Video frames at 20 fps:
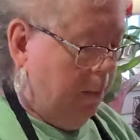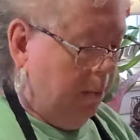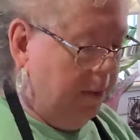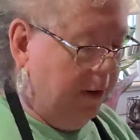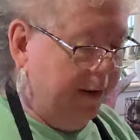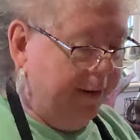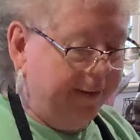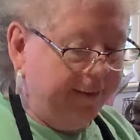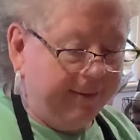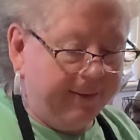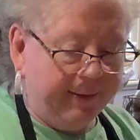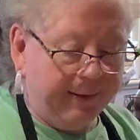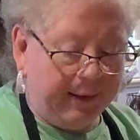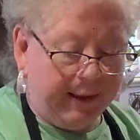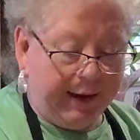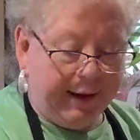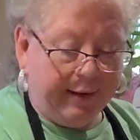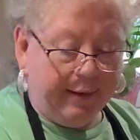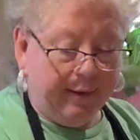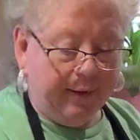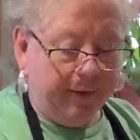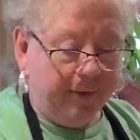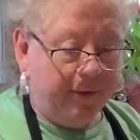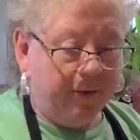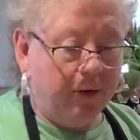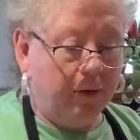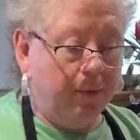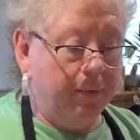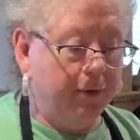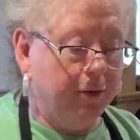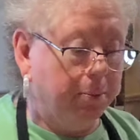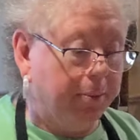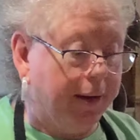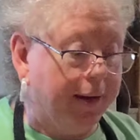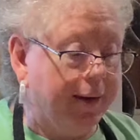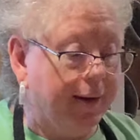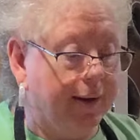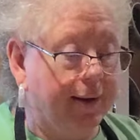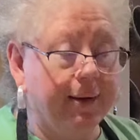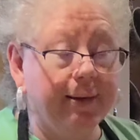I'm going to slide this over
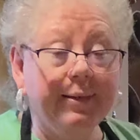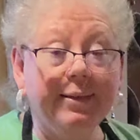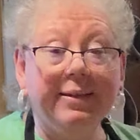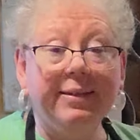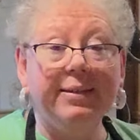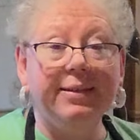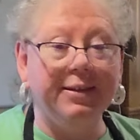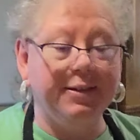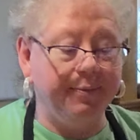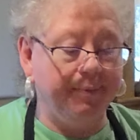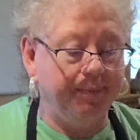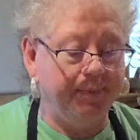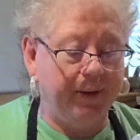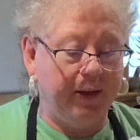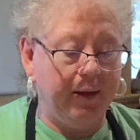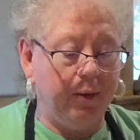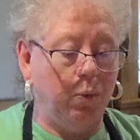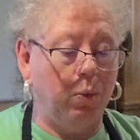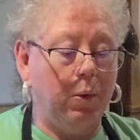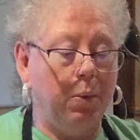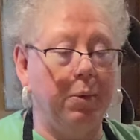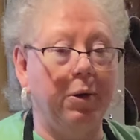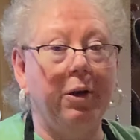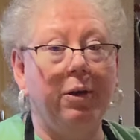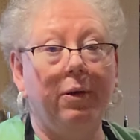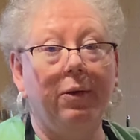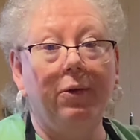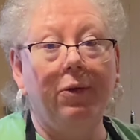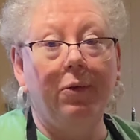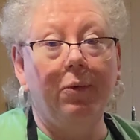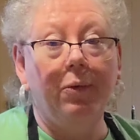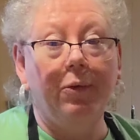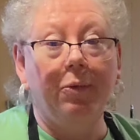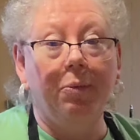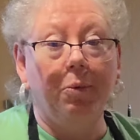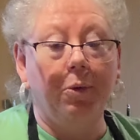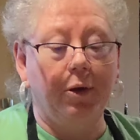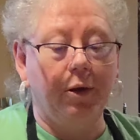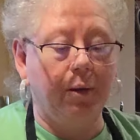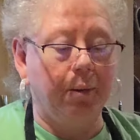by us. And what we're going to do is
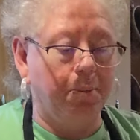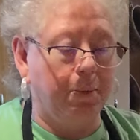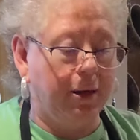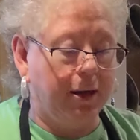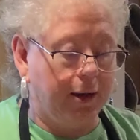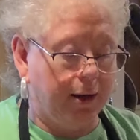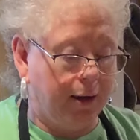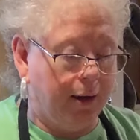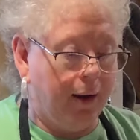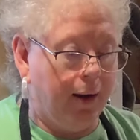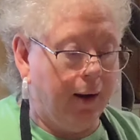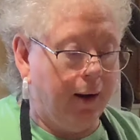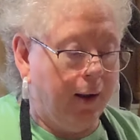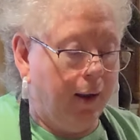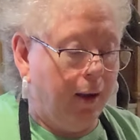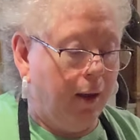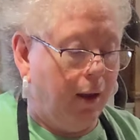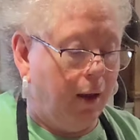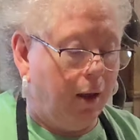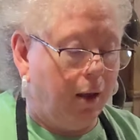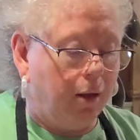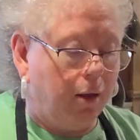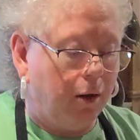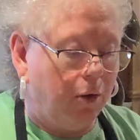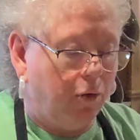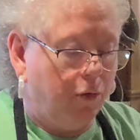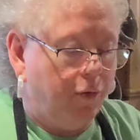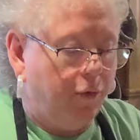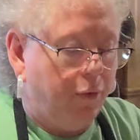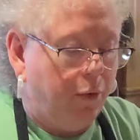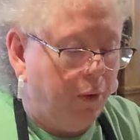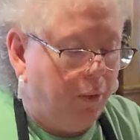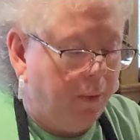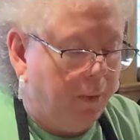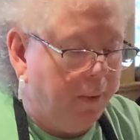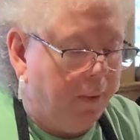we're going to make a loaf.